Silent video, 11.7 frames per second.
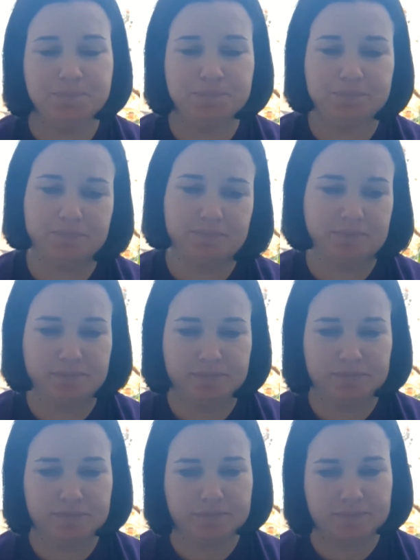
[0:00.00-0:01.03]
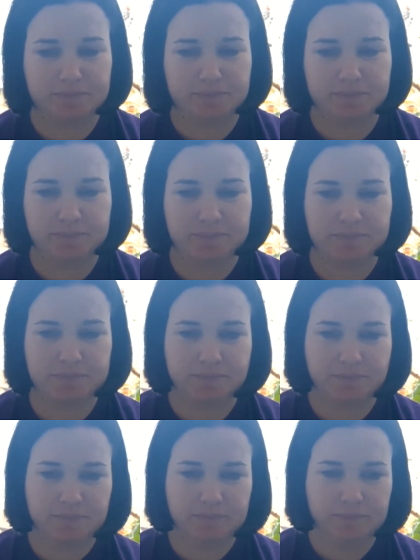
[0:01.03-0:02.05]

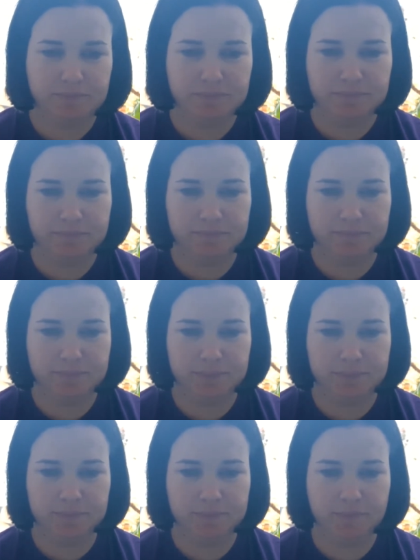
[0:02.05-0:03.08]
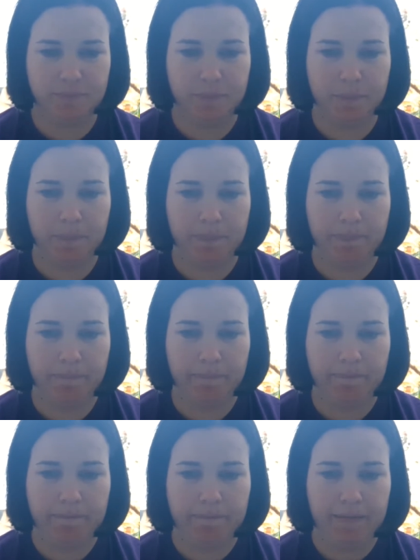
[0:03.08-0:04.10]

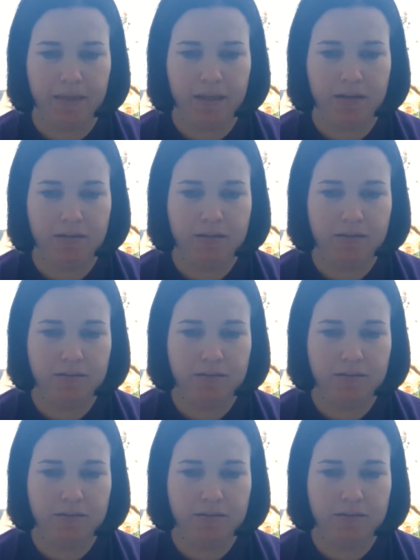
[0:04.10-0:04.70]
Nothing is said.